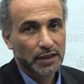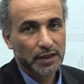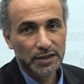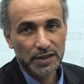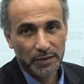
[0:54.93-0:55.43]

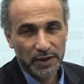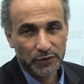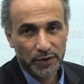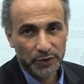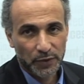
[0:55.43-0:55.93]
It's coming
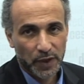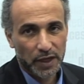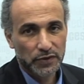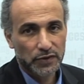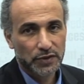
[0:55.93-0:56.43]
from the
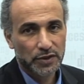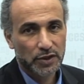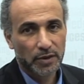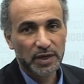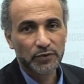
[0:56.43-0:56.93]
West, it's
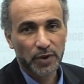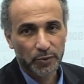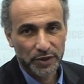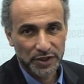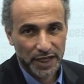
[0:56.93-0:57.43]
coming from
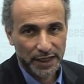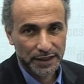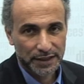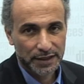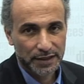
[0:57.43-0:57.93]

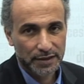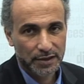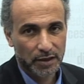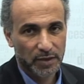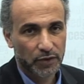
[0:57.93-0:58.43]
Christianity, it's
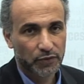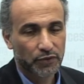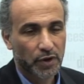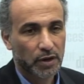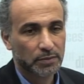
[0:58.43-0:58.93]
coming
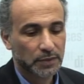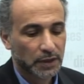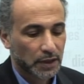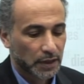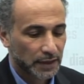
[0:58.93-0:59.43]
from
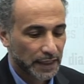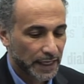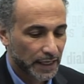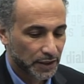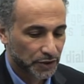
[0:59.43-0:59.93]
an
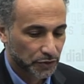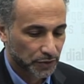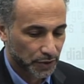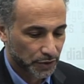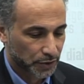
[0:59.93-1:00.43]
alien
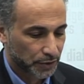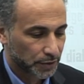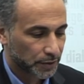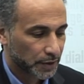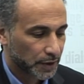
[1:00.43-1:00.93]
tradition.